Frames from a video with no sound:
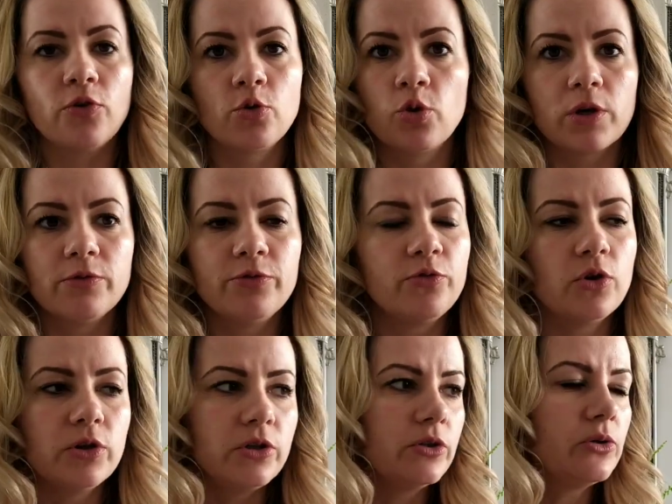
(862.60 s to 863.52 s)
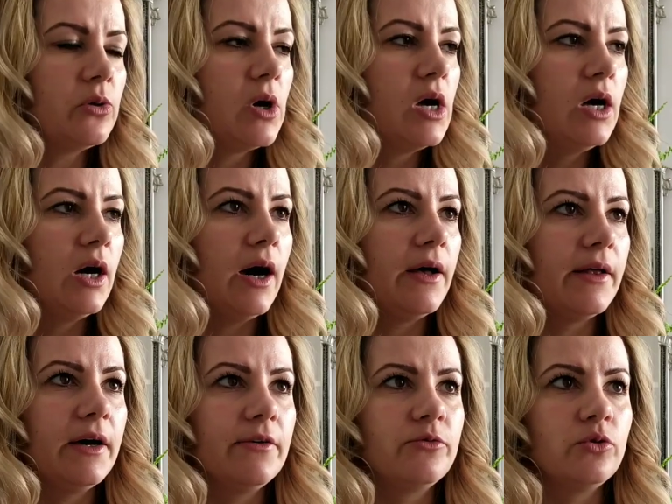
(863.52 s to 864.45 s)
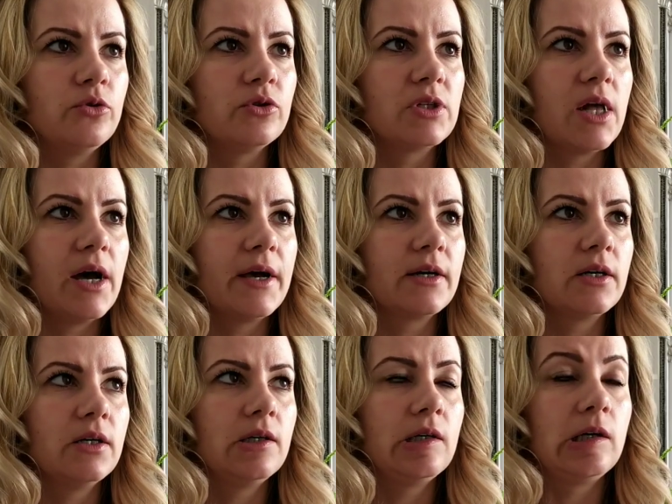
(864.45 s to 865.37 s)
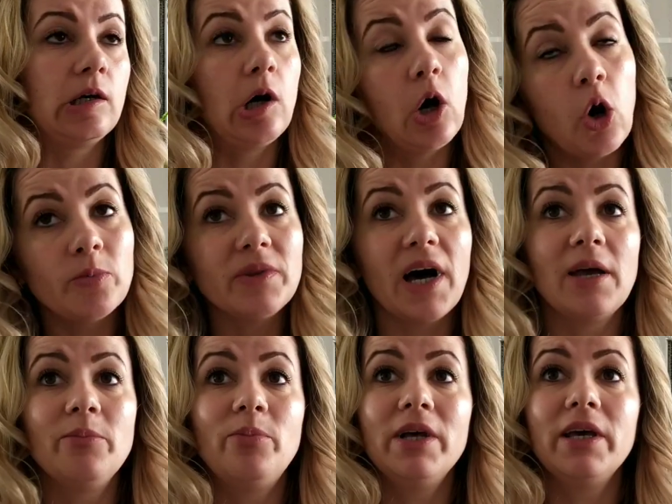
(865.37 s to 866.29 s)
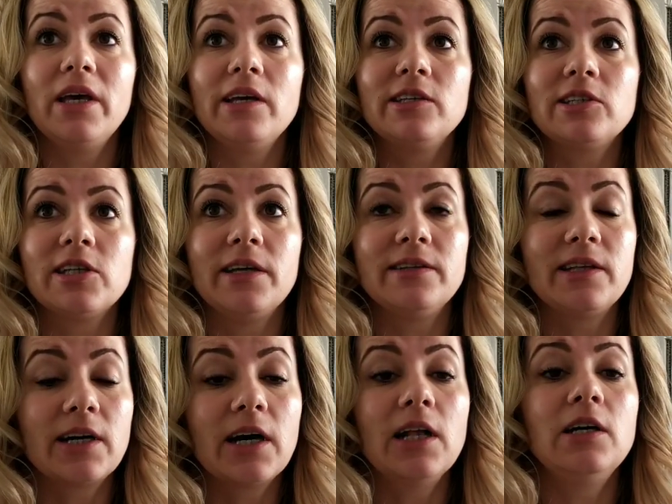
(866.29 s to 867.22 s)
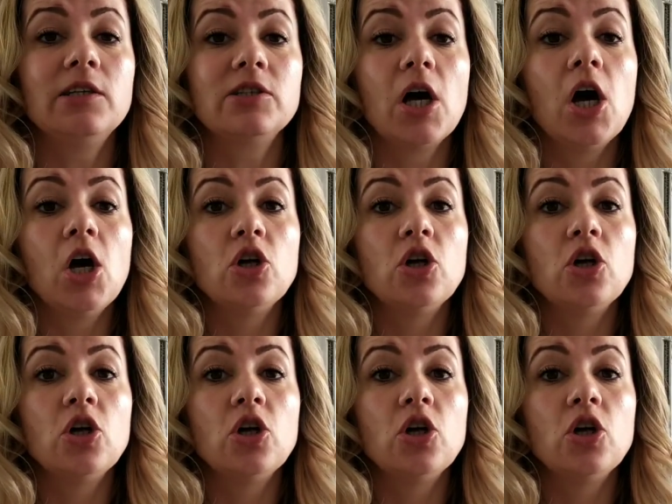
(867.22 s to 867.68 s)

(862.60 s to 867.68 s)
cooking foil, and I have to use like home dye bleach and the colors.